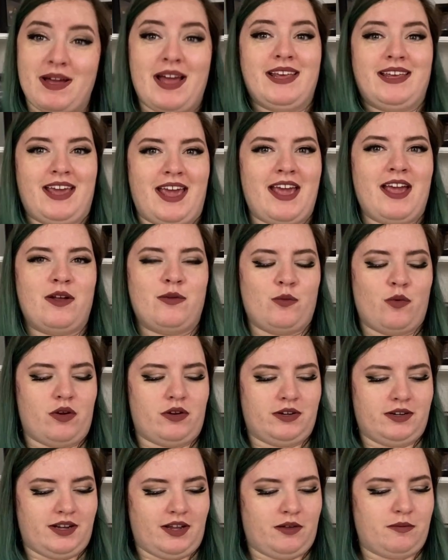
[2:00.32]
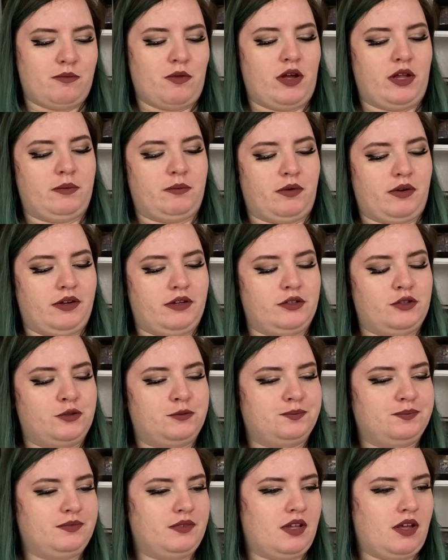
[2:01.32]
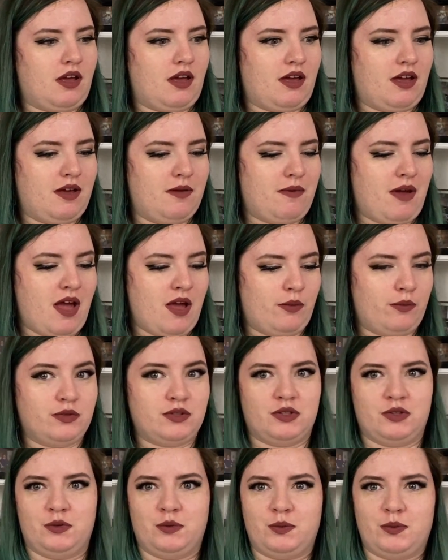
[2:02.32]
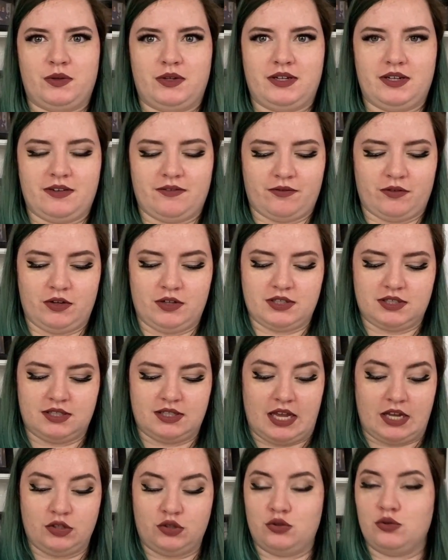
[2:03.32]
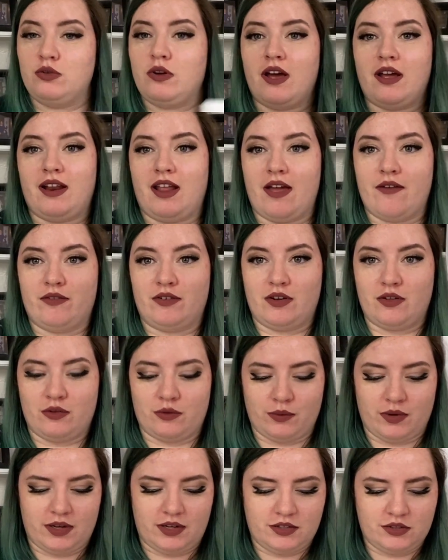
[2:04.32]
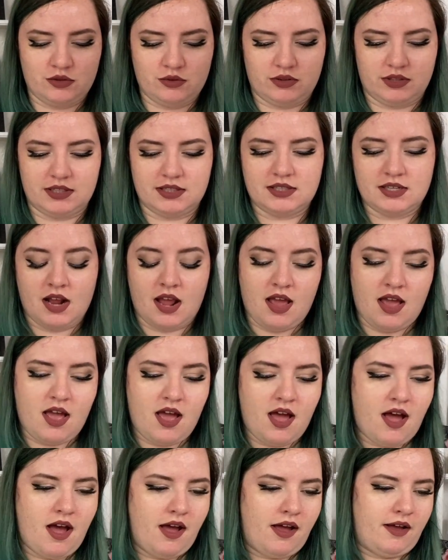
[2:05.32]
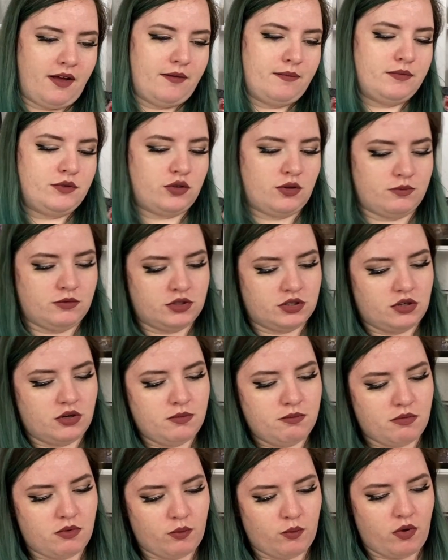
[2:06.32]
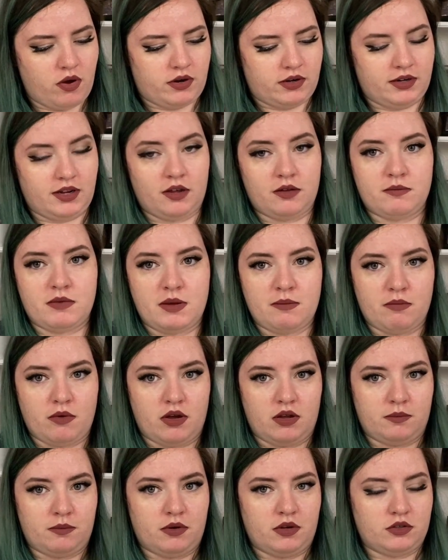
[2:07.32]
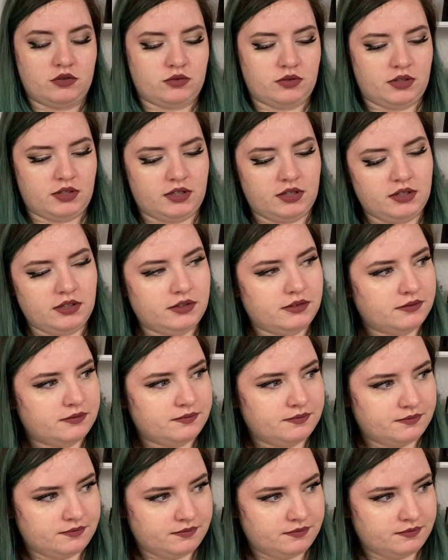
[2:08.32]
I can water down Mod Podge. I was a little worried at first because I do not have another way to do this. So I'm just going to water down my Mod Podge right here.